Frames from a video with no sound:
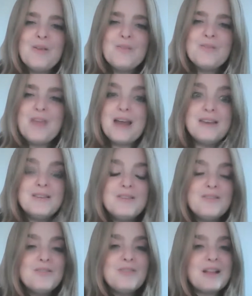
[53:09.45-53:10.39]
that
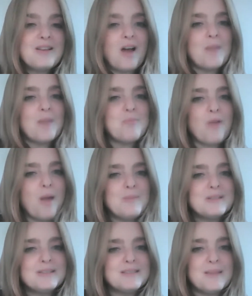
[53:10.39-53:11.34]
that God
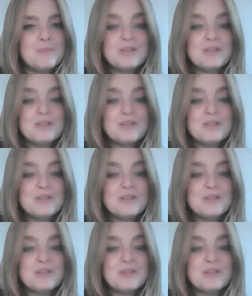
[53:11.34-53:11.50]
promises him.